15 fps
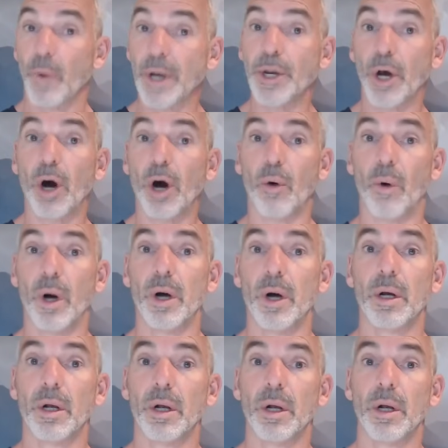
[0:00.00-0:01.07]
We know
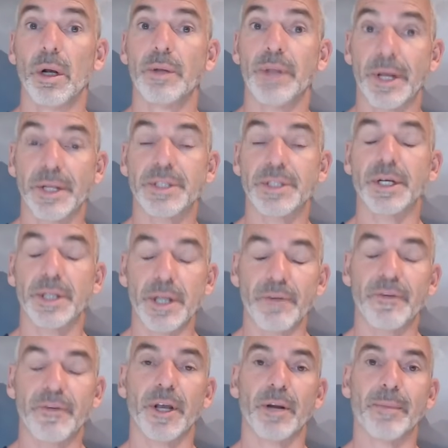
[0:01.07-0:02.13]
that a
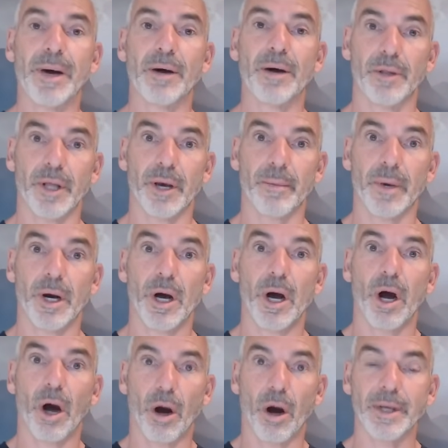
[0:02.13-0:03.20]
significant amount of them
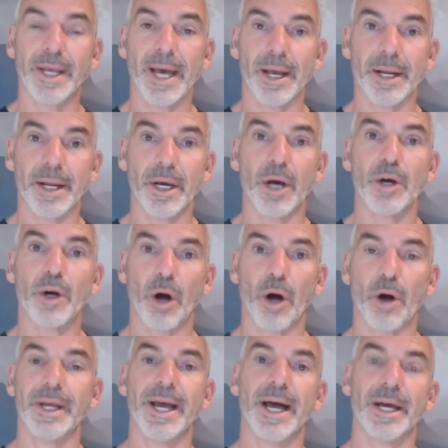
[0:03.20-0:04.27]
are getting
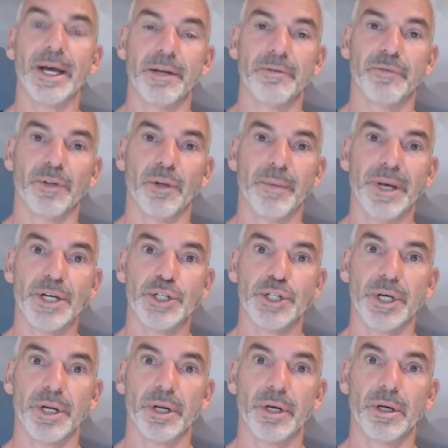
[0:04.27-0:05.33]
cardiac inflammation.